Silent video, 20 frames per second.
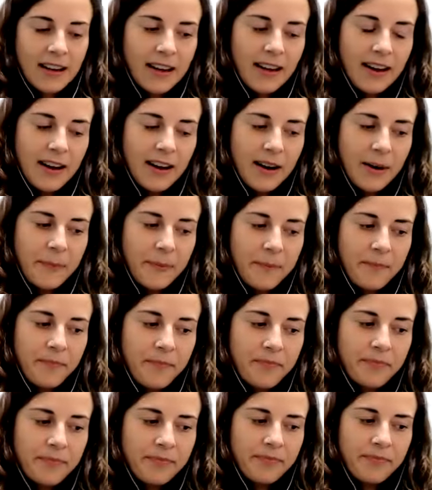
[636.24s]

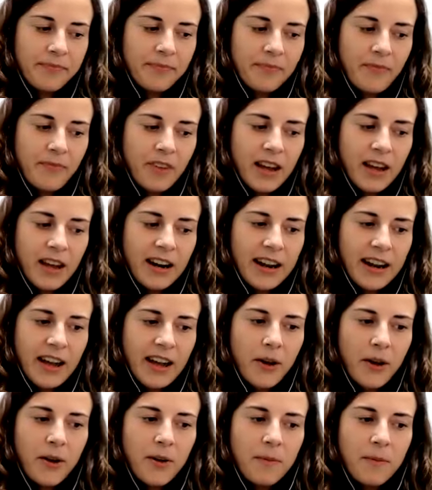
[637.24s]
um, and i
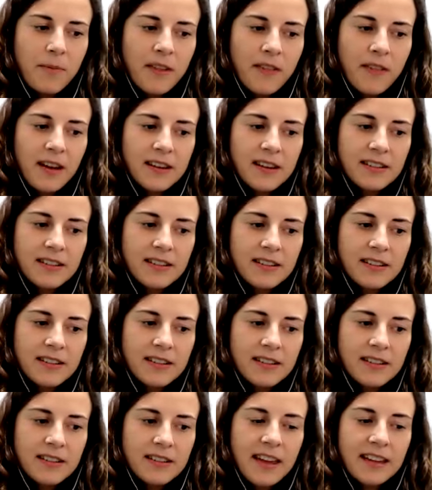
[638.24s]
hope that that's
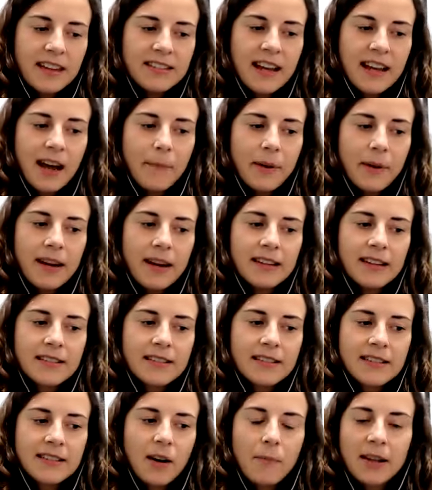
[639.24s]
i think it's happening in
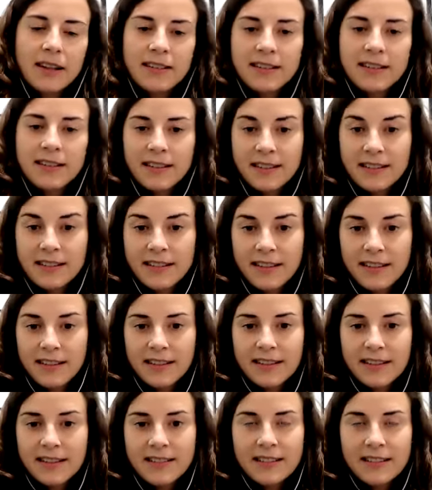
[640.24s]
some
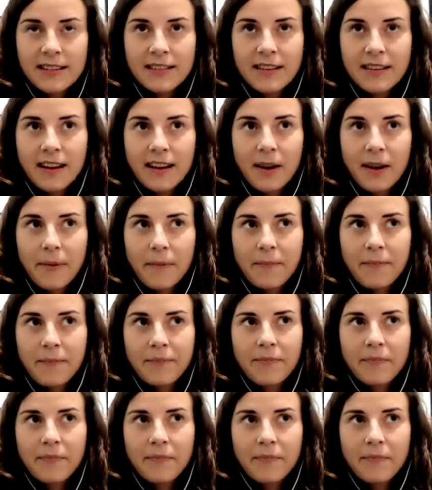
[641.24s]
instances um,